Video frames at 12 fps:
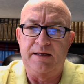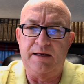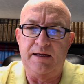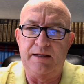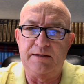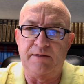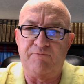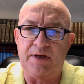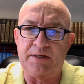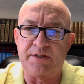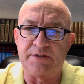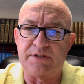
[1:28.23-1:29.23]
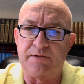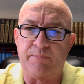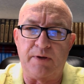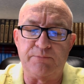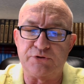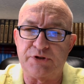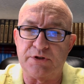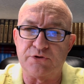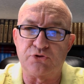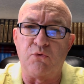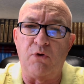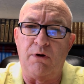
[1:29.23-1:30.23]
And the fact is, the bumper sticker's
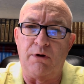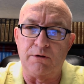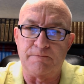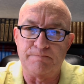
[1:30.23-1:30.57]
wrong.